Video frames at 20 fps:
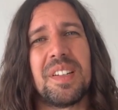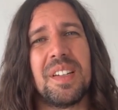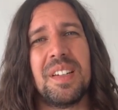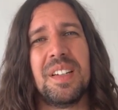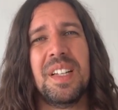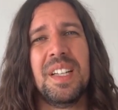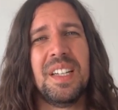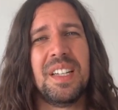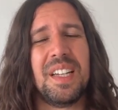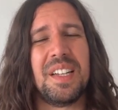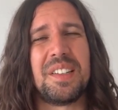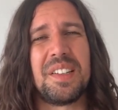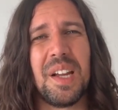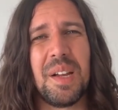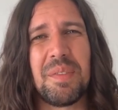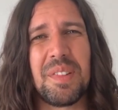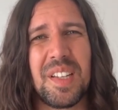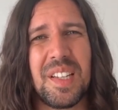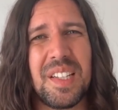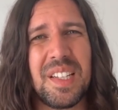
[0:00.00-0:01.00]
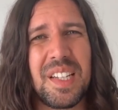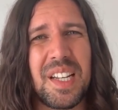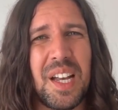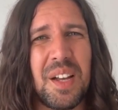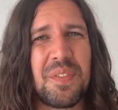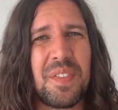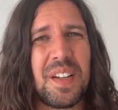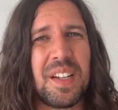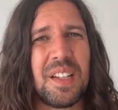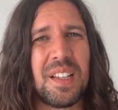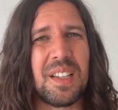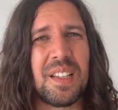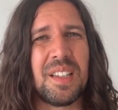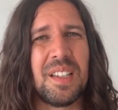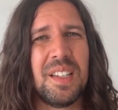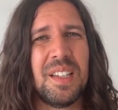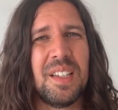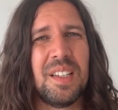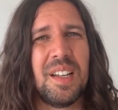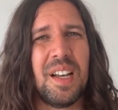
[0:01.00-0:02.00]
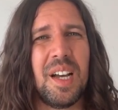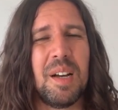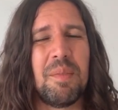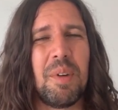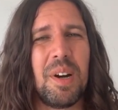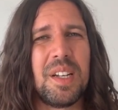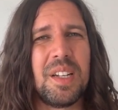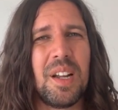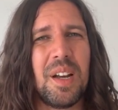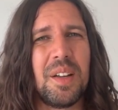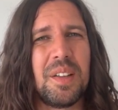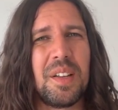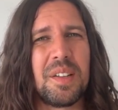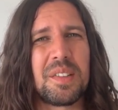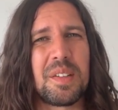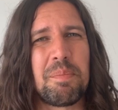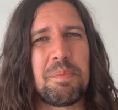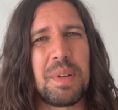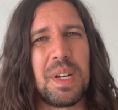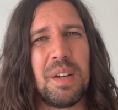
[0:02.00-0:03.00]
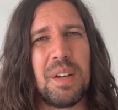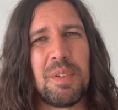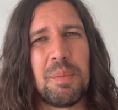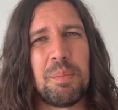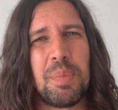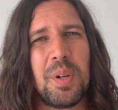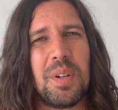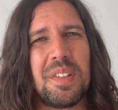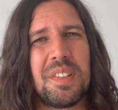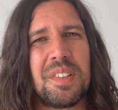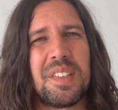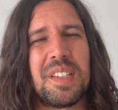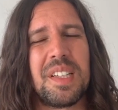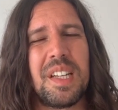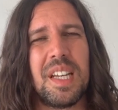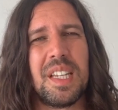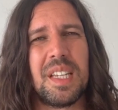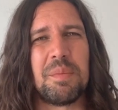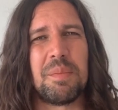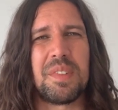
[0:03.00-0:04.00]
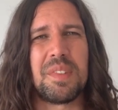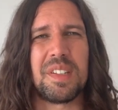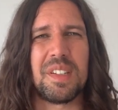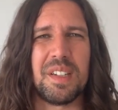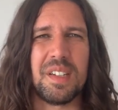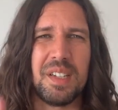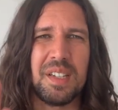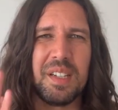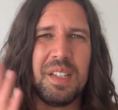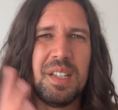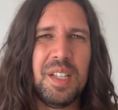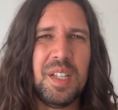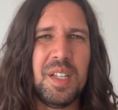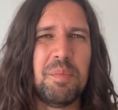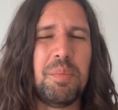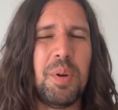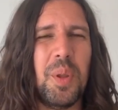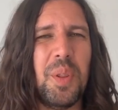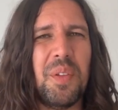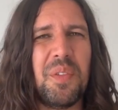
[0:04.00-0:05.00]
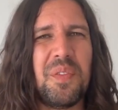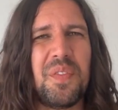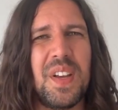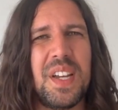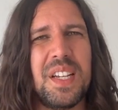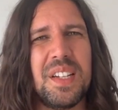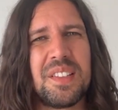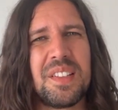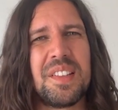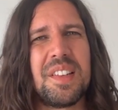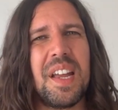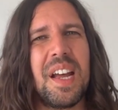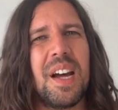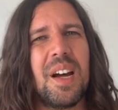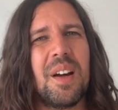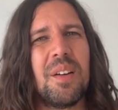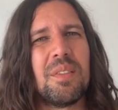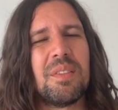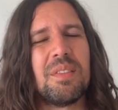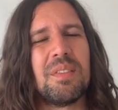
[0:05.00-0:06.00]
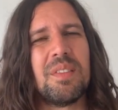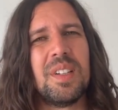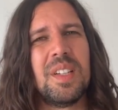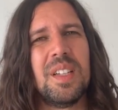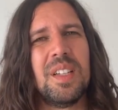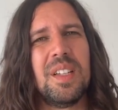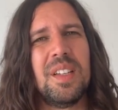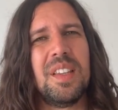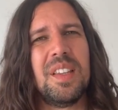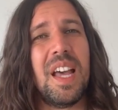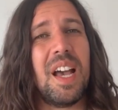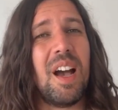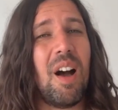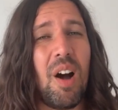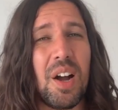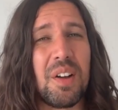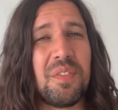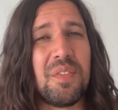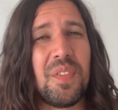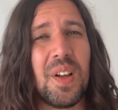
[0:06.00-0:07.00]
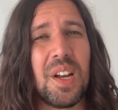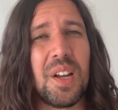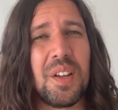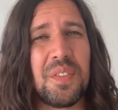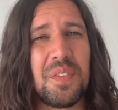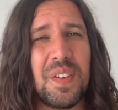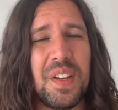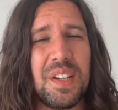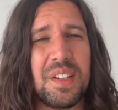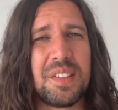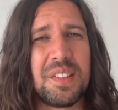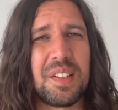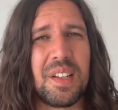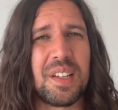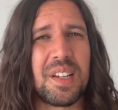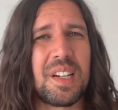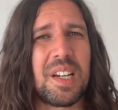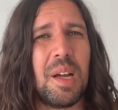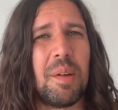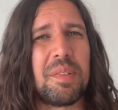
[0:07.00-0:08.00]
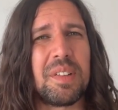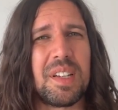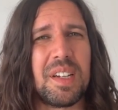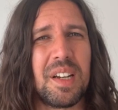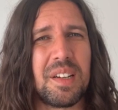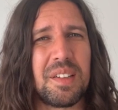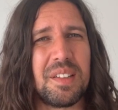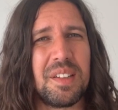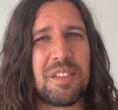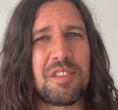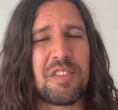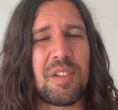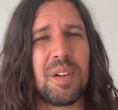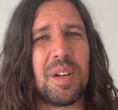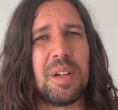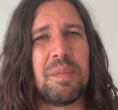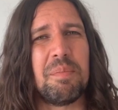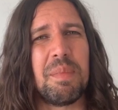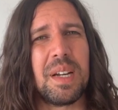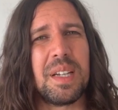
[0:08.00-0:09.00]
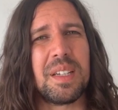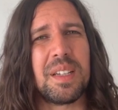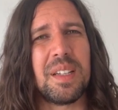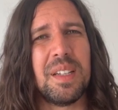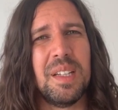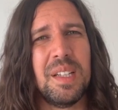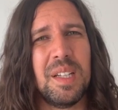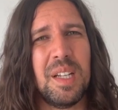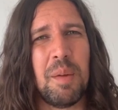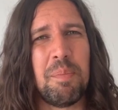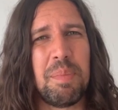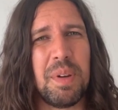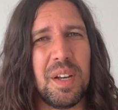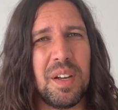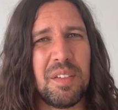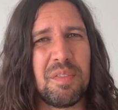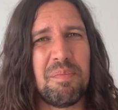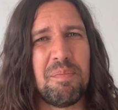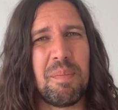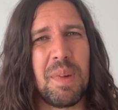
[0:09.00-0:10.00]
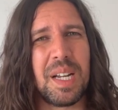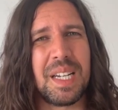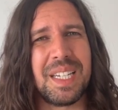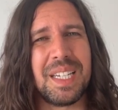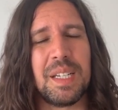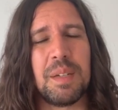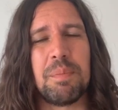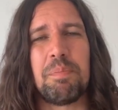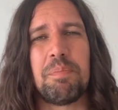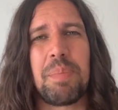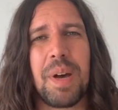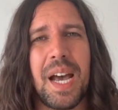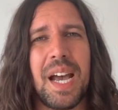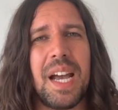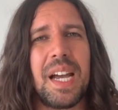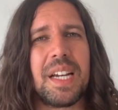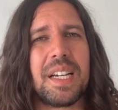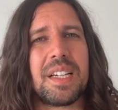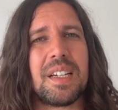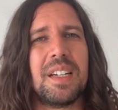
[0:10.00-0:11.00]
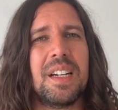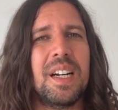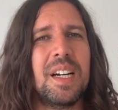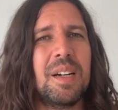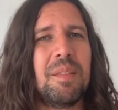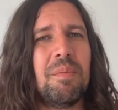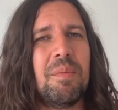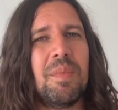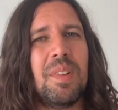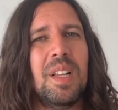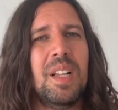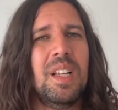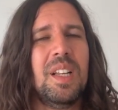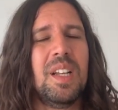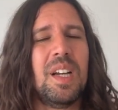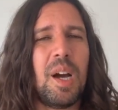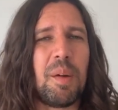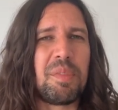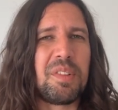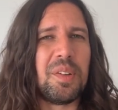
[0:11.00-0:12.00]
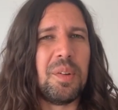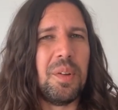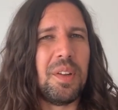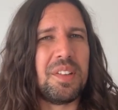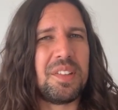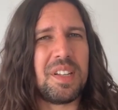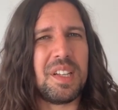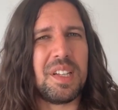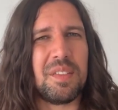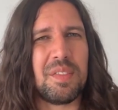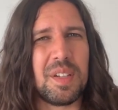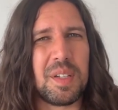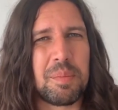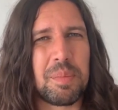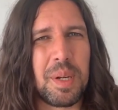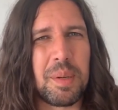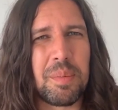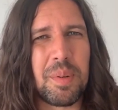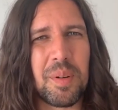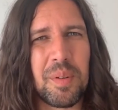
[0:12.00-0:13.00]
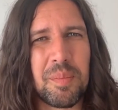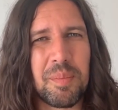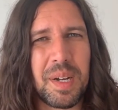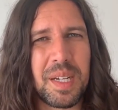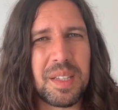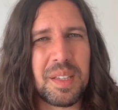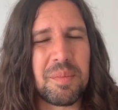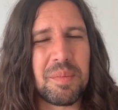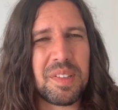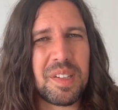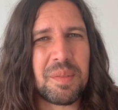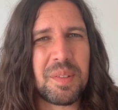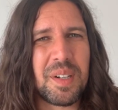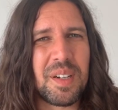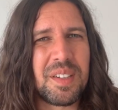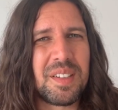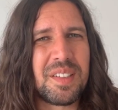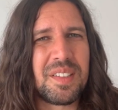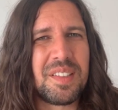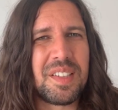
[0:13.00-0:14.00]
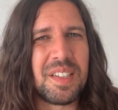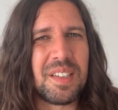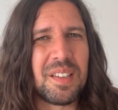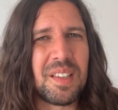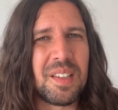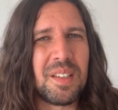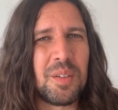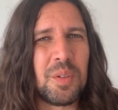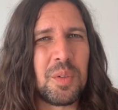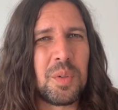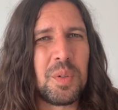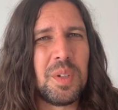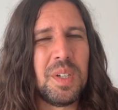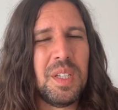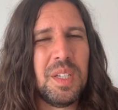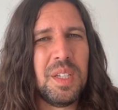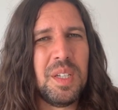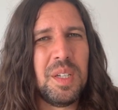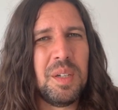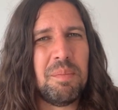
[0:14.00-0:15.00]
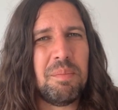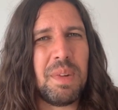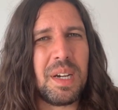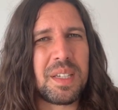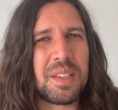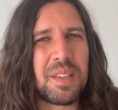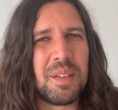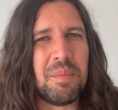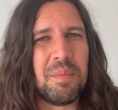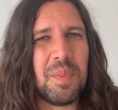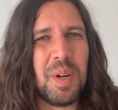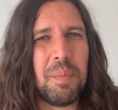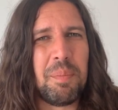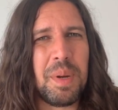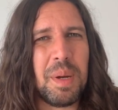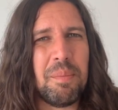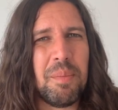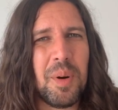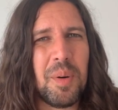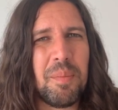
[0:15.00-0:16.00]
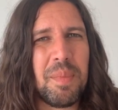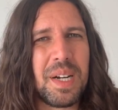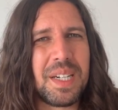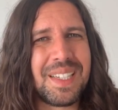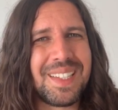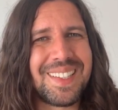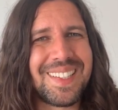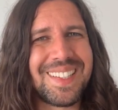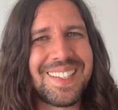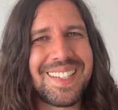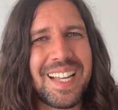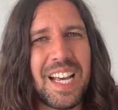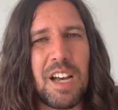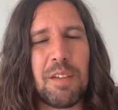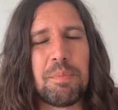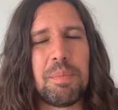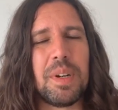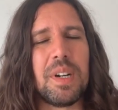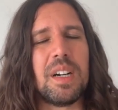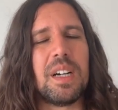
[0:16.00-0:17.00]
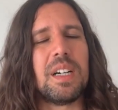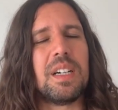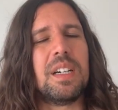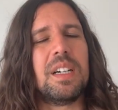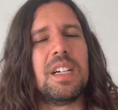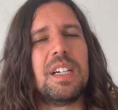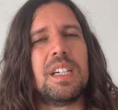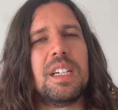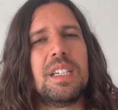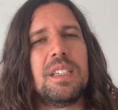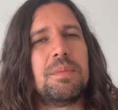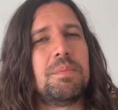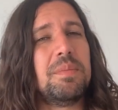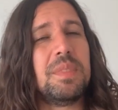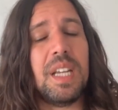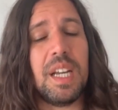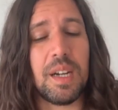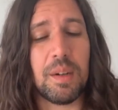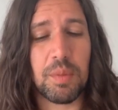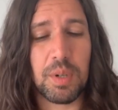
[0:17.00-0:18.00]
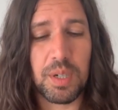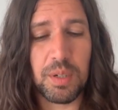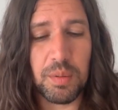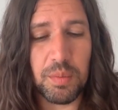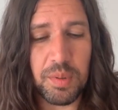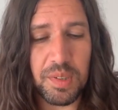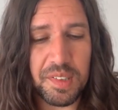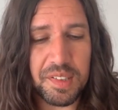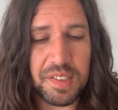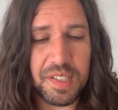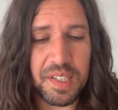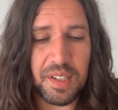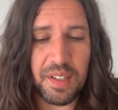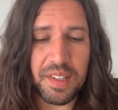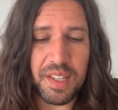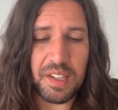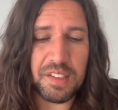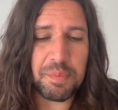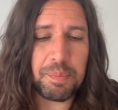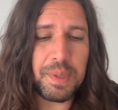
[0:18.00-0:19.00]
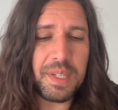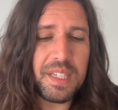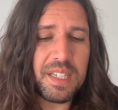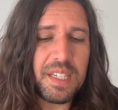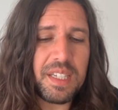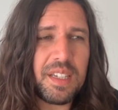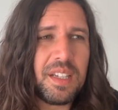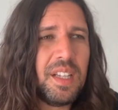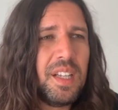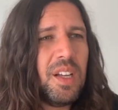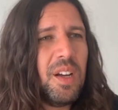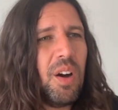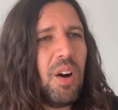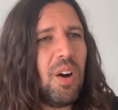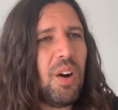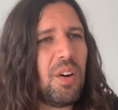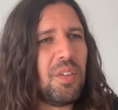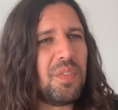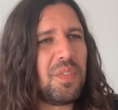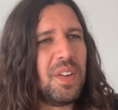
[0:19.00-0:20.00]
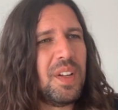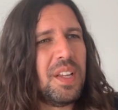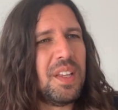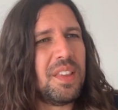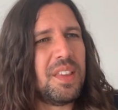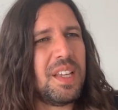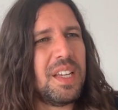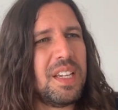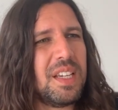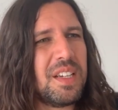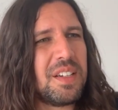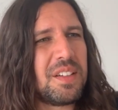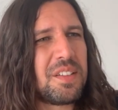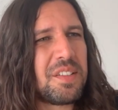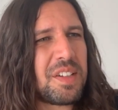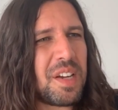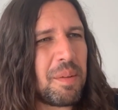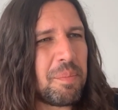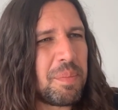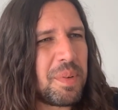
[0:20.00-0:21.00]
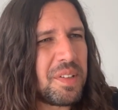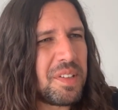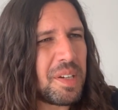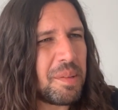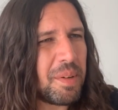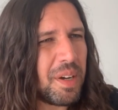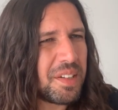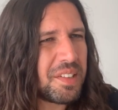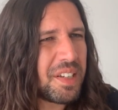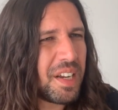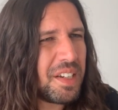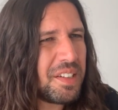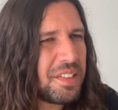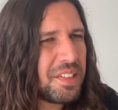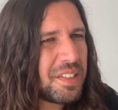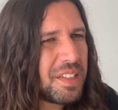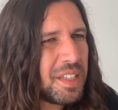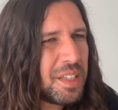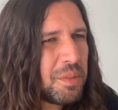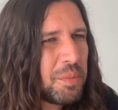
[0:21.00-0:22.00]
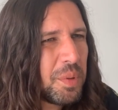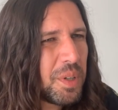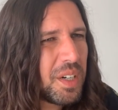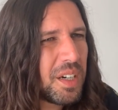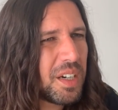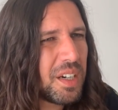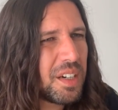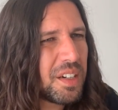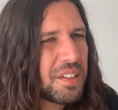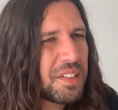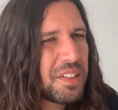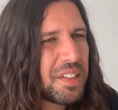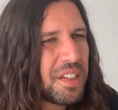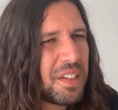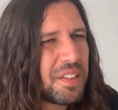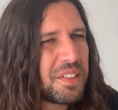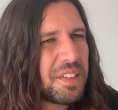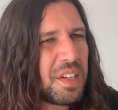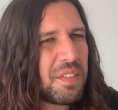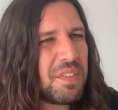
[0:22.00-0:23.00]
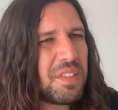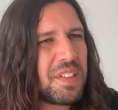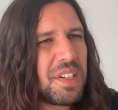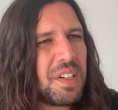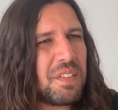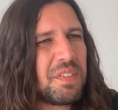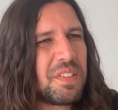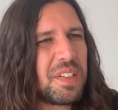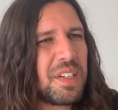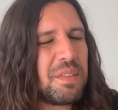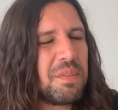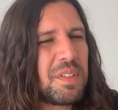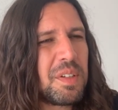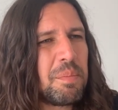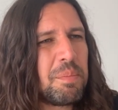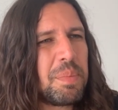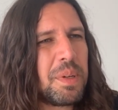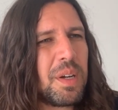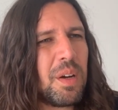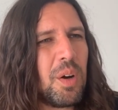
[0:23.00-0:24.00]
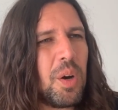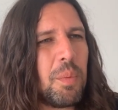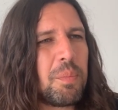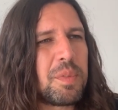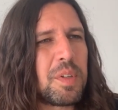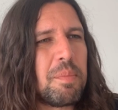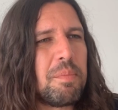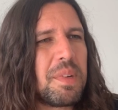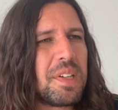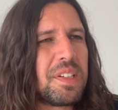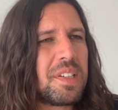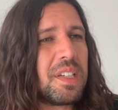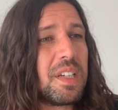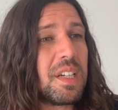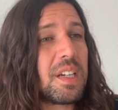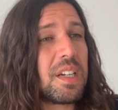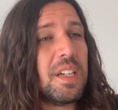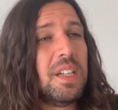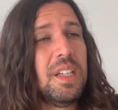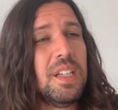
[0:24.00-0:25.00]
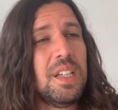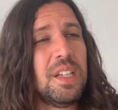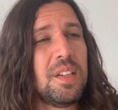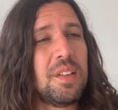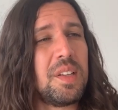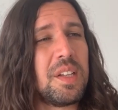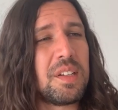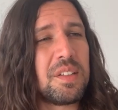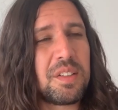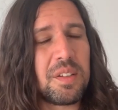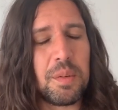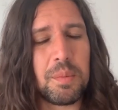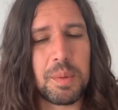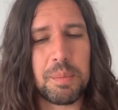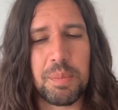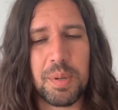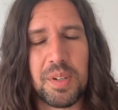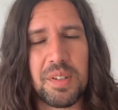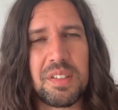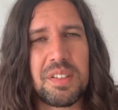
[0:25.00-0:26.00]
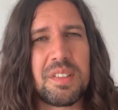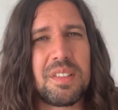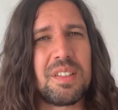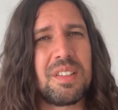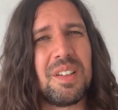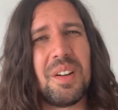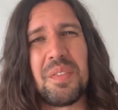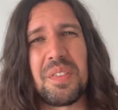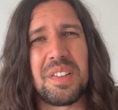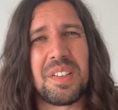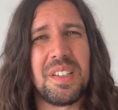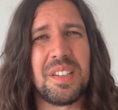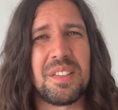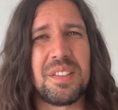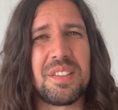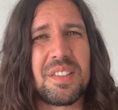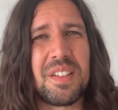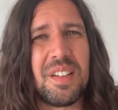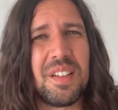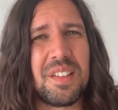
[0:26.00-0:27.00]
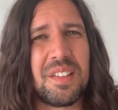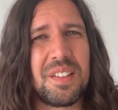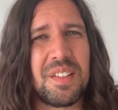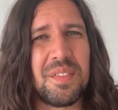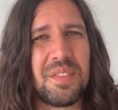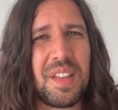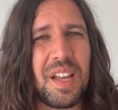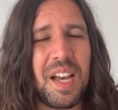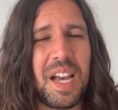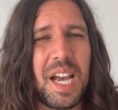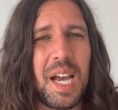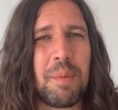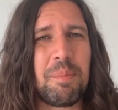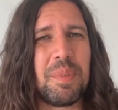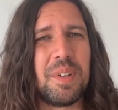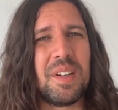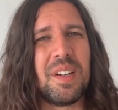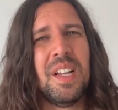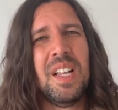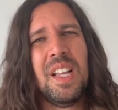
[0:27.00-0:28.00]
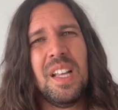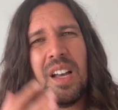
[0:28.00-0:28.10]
And in terms of the EFL, I know there's a bit of a push to get them to put the feeds down, their iFollow feeds, so the clubs can actually try and make a bit of money back. I'm sure the TV people will make them some kind of deal that will make them a bit more money than that. But yeah, we'll see on that. Speaking of the Championship, Tasty Work says 17th seems a bit optimistic, thinks it will be pushed. Obviously, chance of that happened.